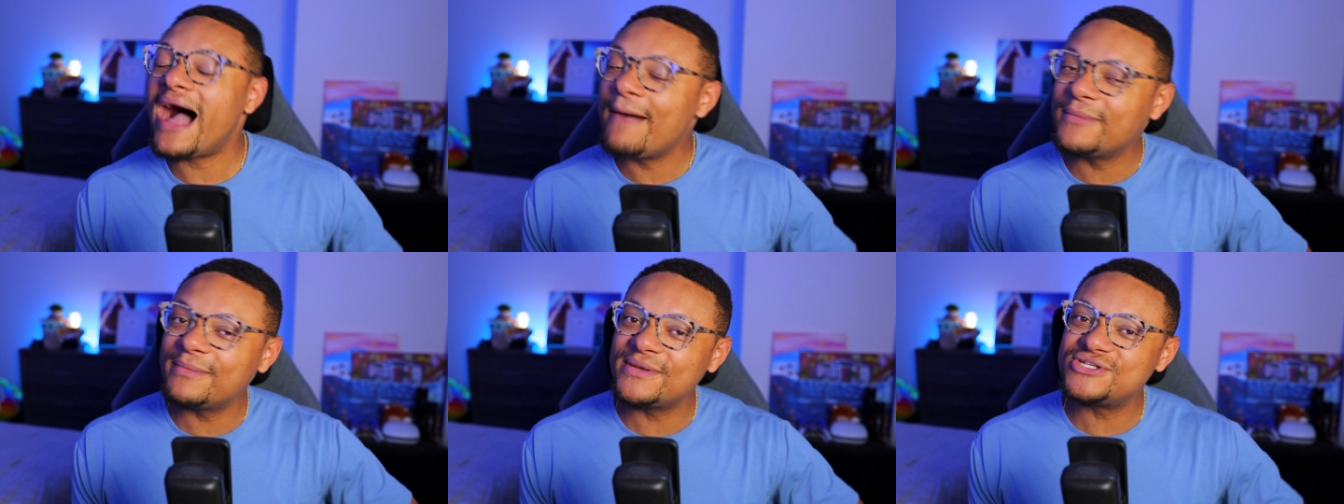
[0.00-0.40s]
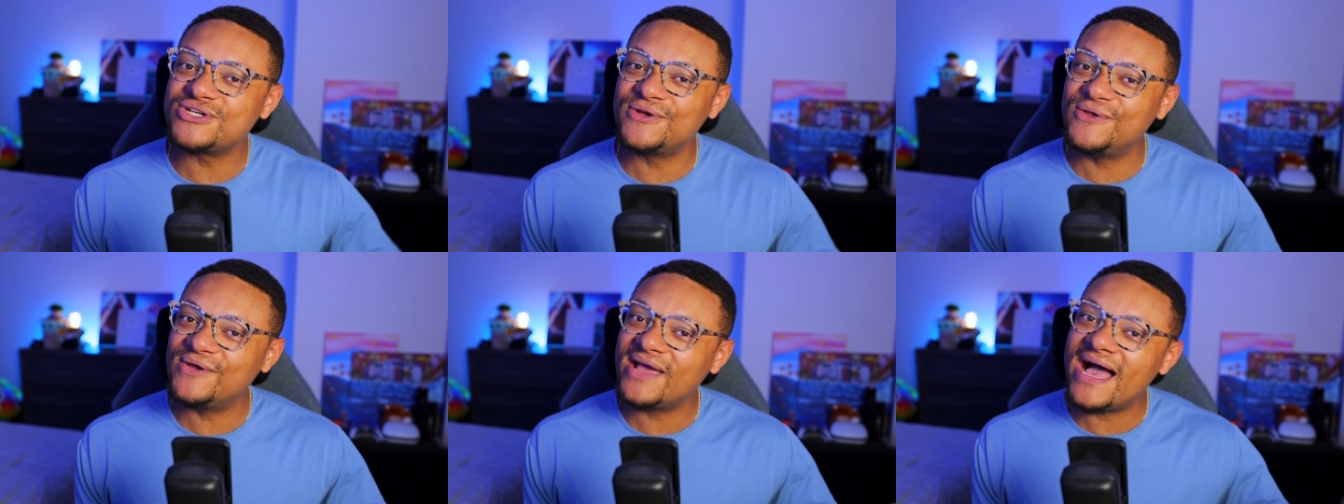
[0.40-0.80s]
I'm gonna be
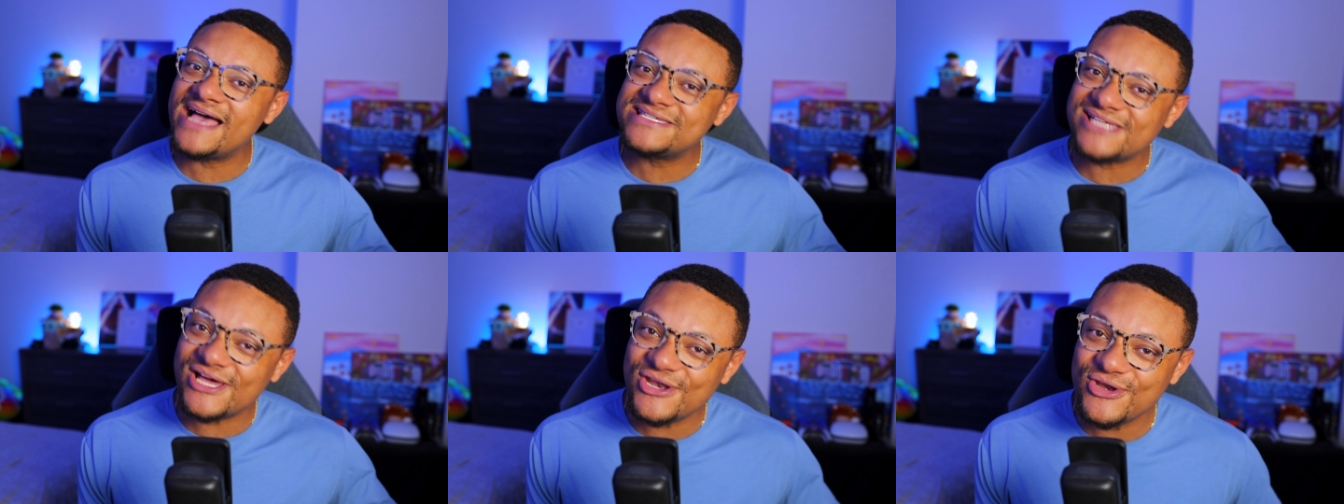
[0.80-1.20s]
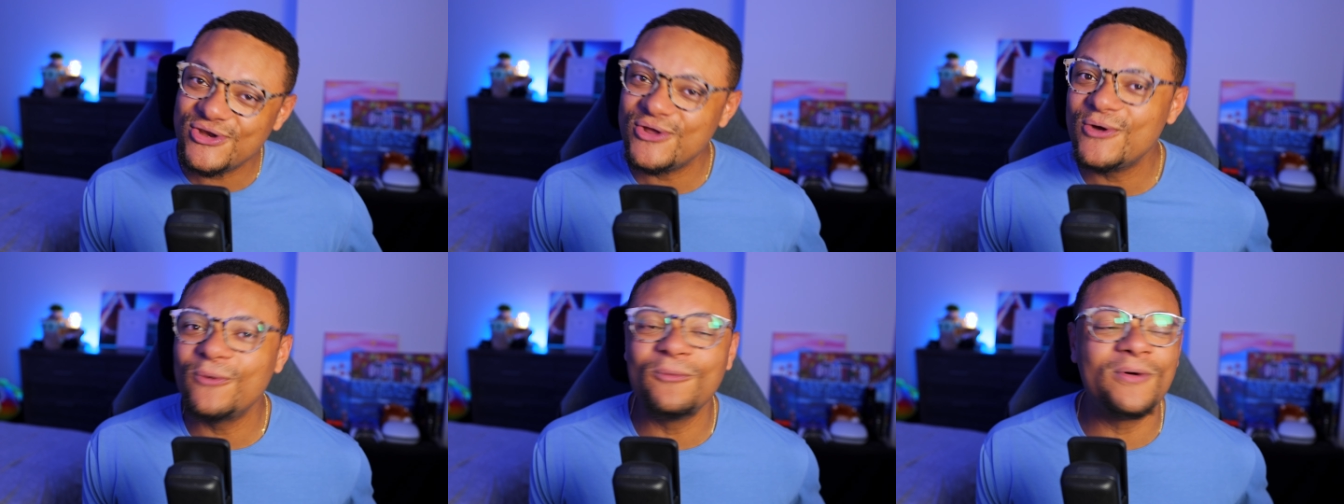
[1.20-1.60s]
showing you guys a
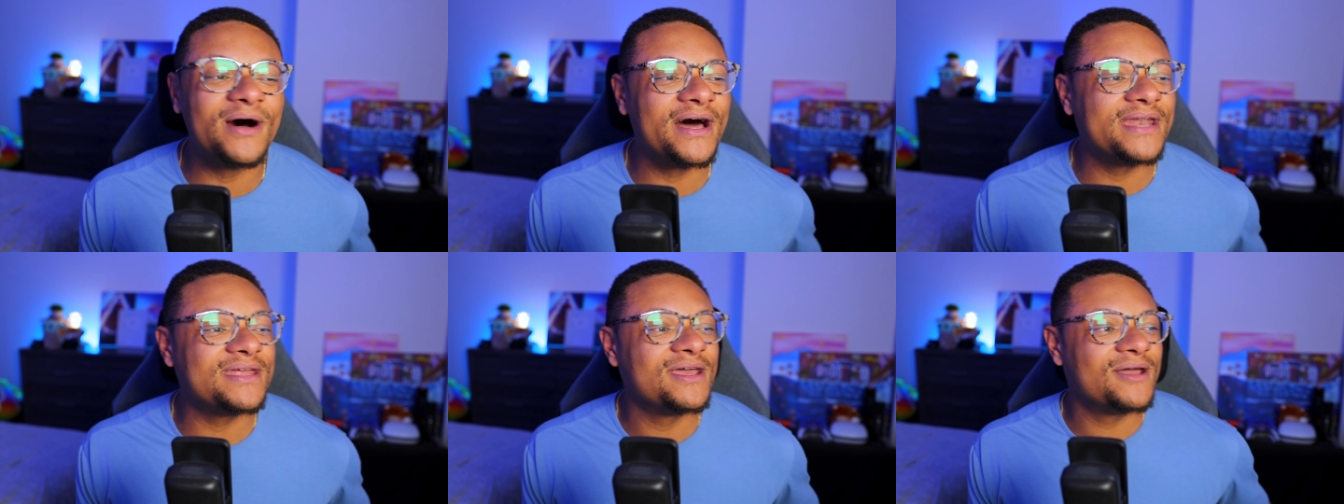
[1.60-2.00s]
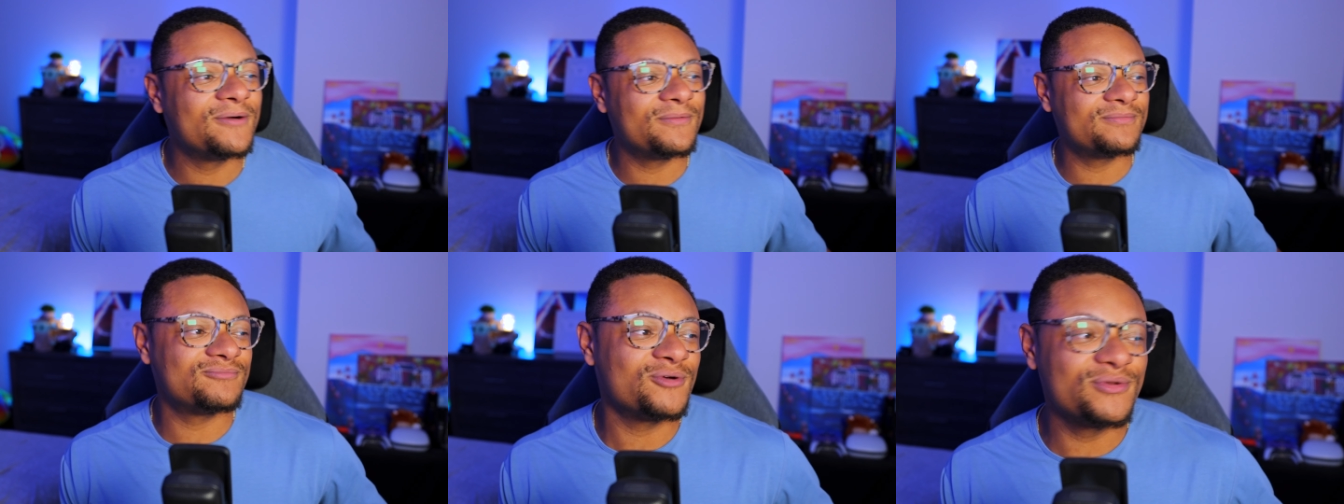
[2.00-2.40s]
new one
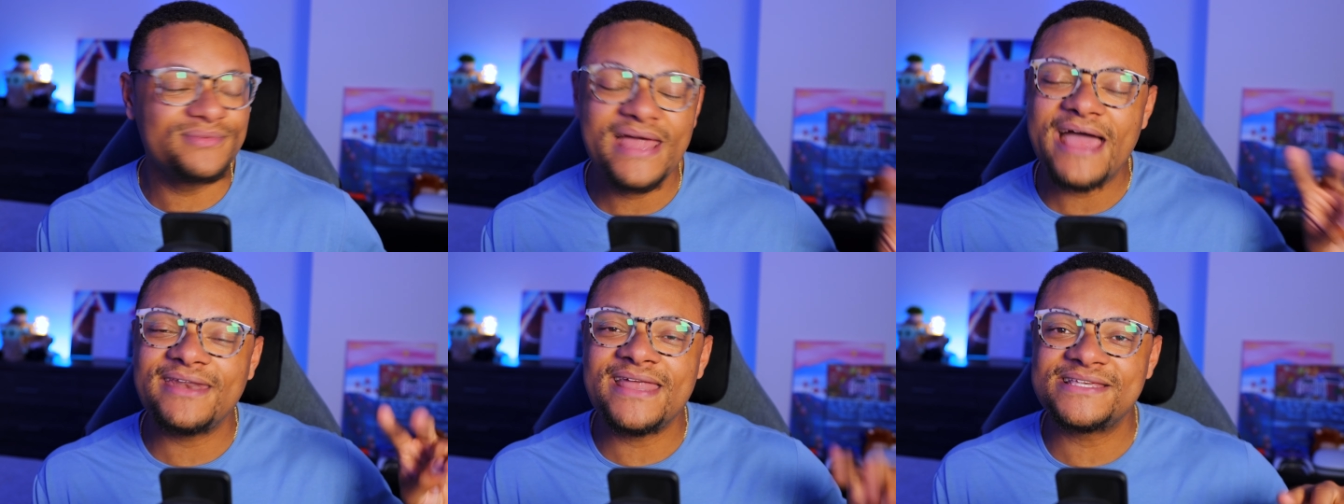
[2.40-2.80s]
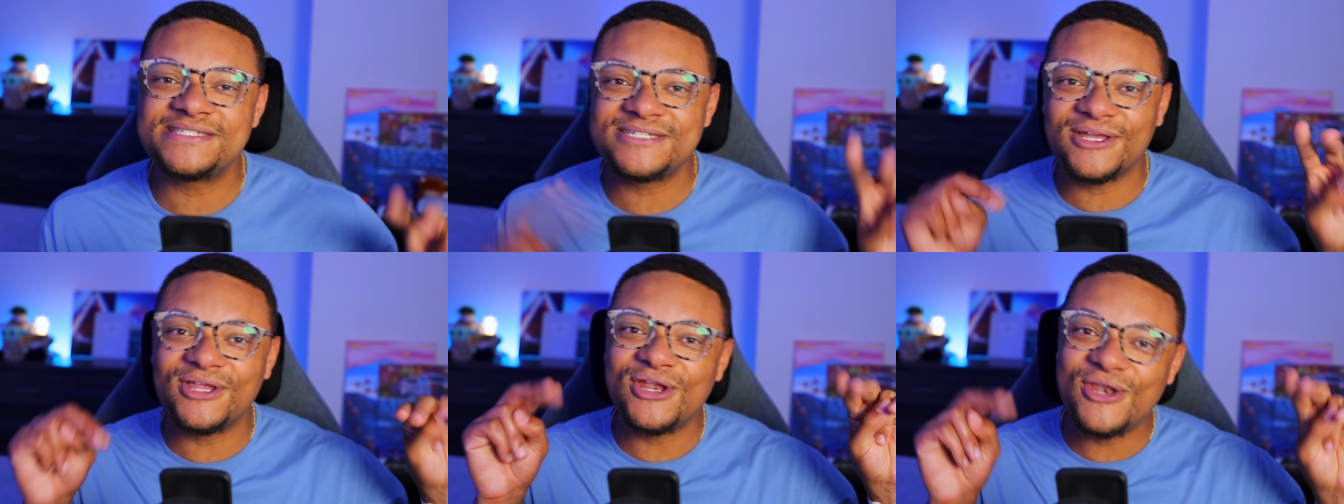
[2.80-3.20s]
well, not
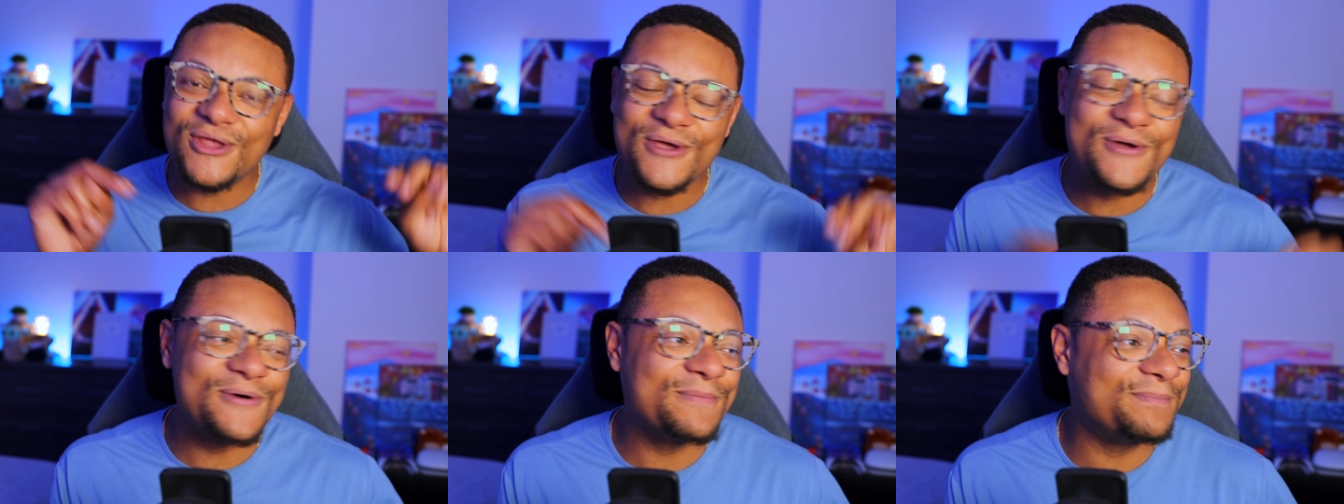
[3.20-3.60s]
necessarily new,